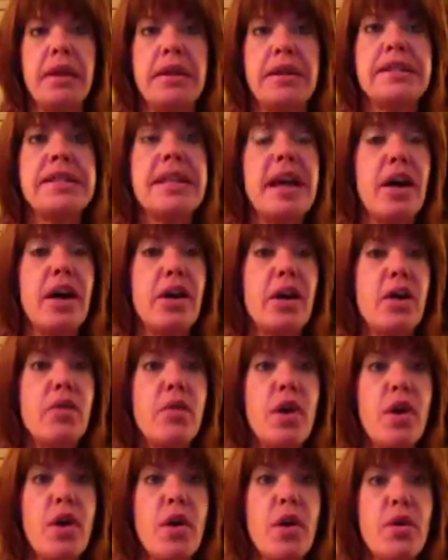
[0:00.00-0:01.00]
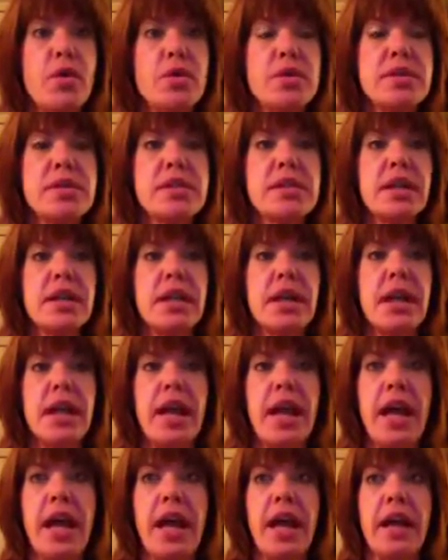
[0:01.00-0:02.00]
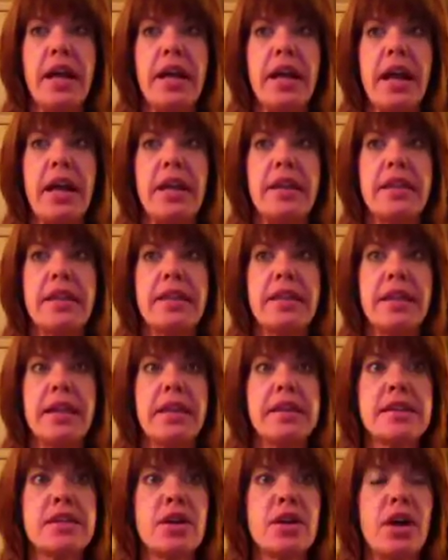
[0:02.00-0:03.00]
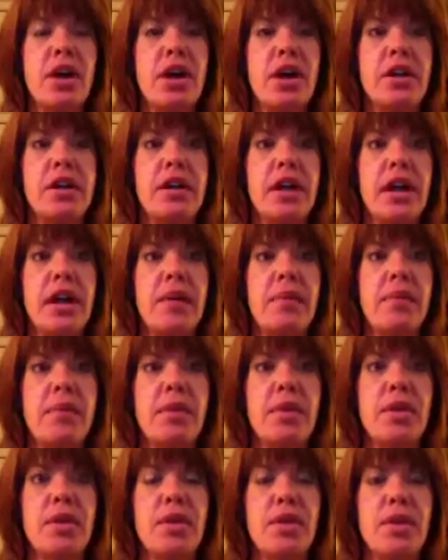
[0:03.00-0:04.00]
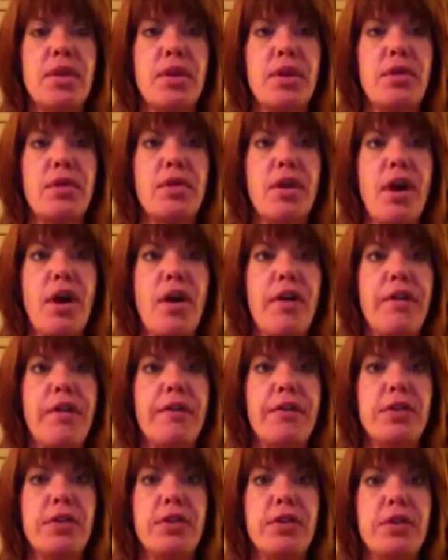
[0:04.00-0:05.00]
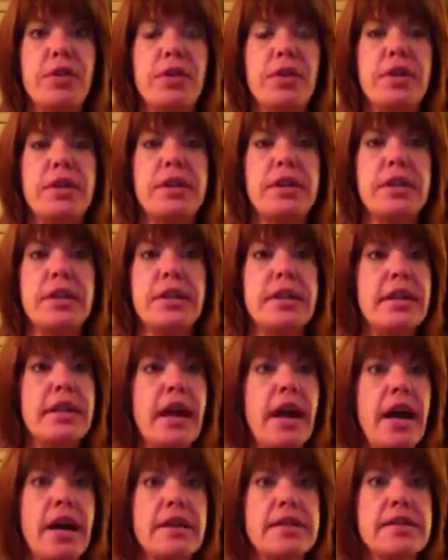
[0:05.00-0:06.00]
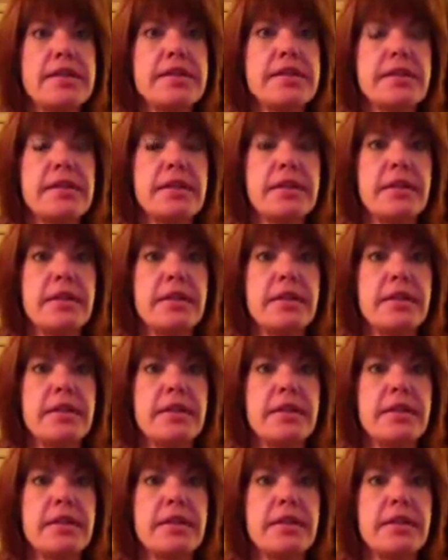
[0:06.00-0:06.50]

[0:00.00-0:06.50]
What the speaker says: Natalia Rose, and I think it's called The Raw Food Detox